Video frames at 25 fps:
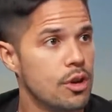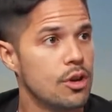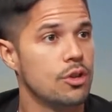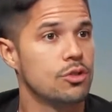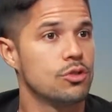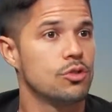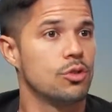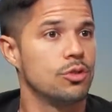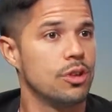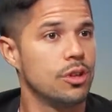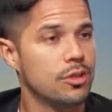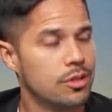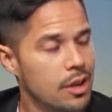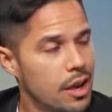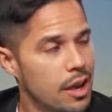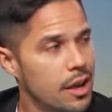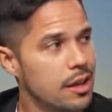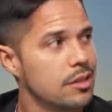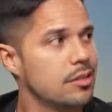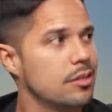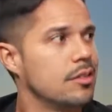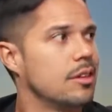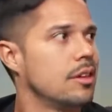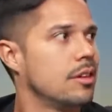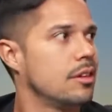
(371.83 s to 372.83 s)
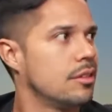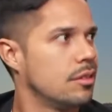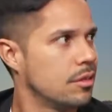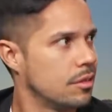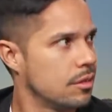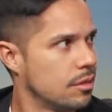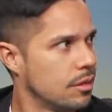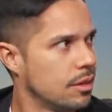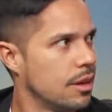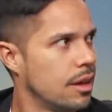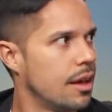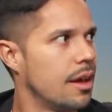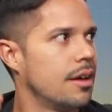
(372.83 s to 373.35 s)
So these guys,
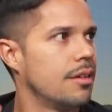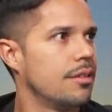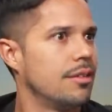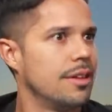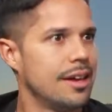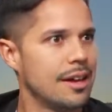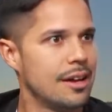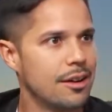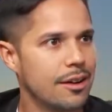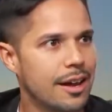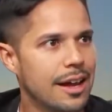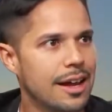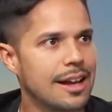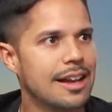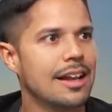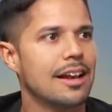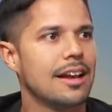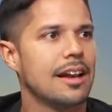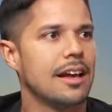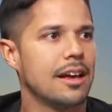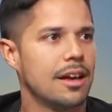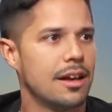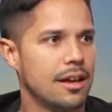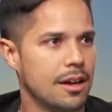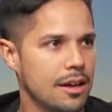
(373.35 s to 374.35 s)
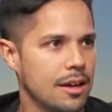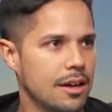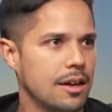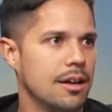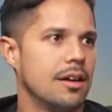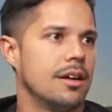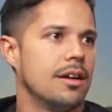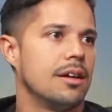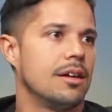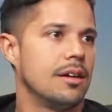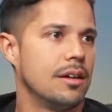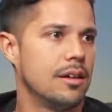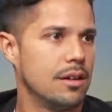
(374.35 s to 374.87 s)
they are getting like
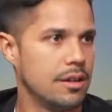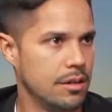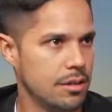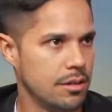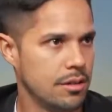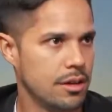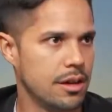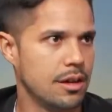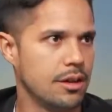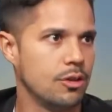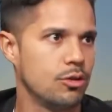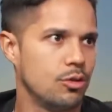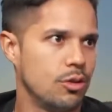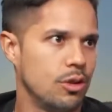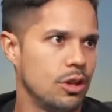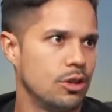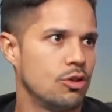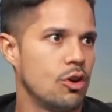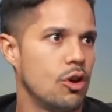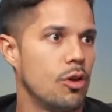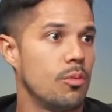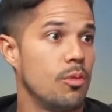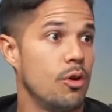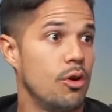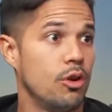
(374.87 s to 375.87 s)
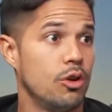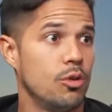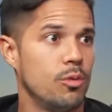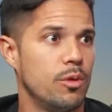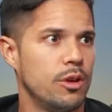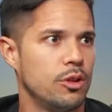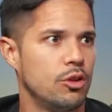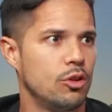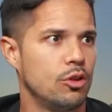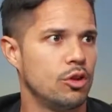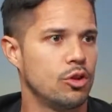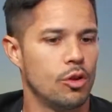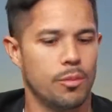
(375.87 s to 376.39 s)
to the top, all the way
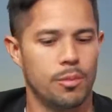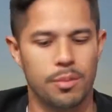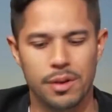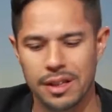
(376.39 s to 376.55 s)
to the top.